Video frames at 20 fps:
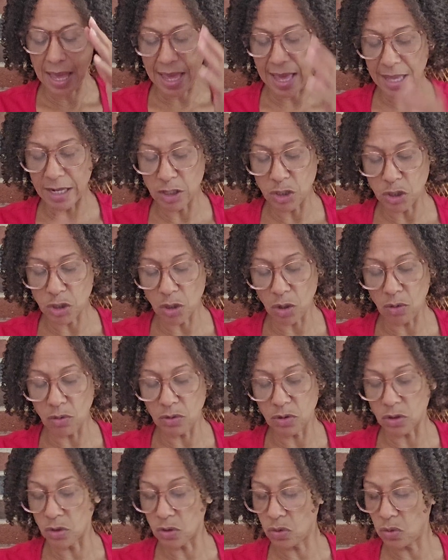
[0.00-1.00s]
and
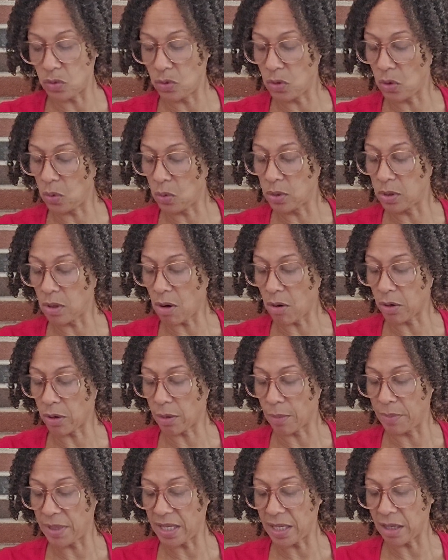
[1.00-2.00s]
chosen to no longer
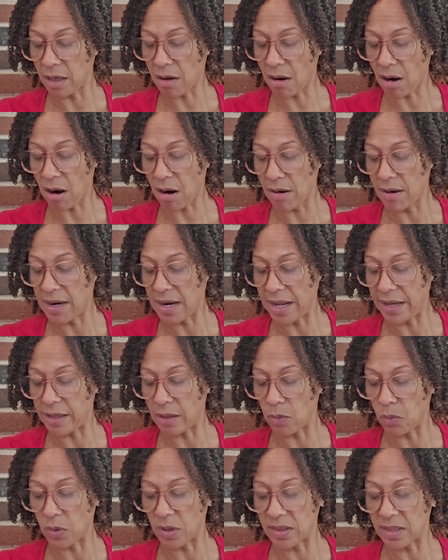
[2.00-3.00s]
be
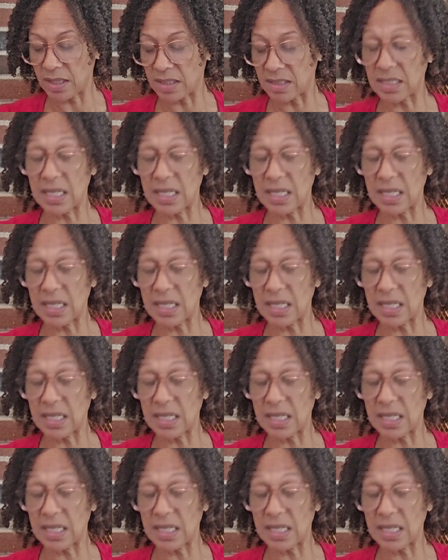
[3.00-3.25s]
incarnated with us